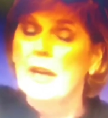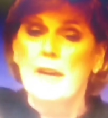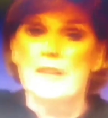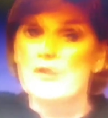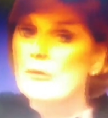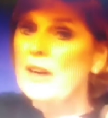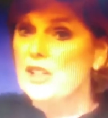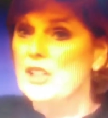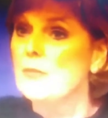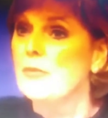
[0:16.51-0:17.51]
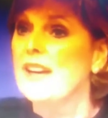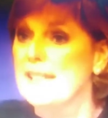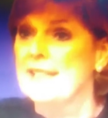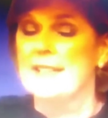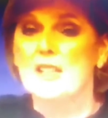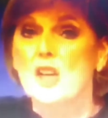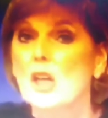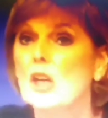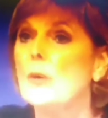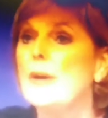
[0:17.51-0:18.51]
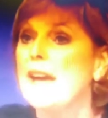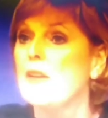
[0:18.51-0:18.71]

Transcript: This wretched Brexit is gluing